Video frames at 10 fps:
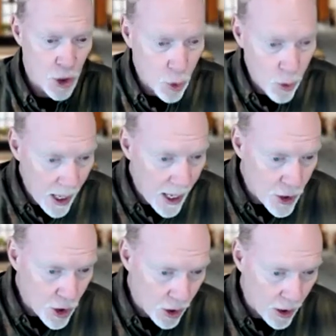
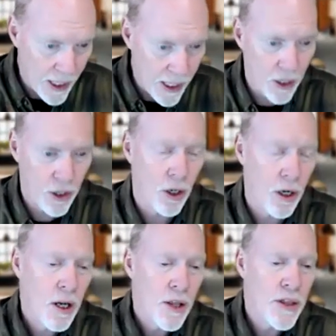treads are
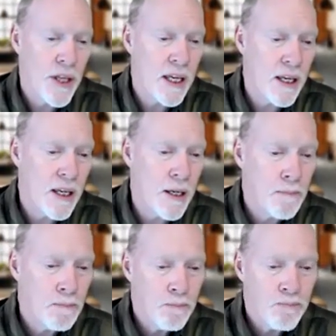here.
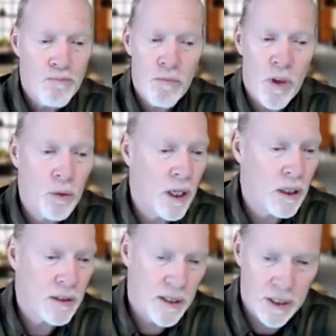The, what
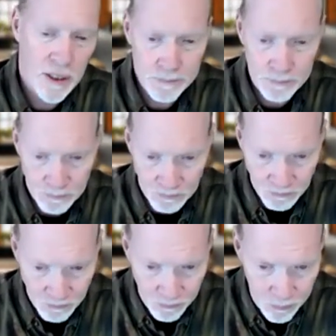else is here?
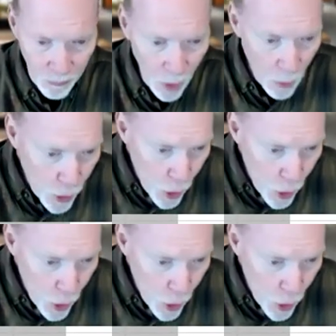The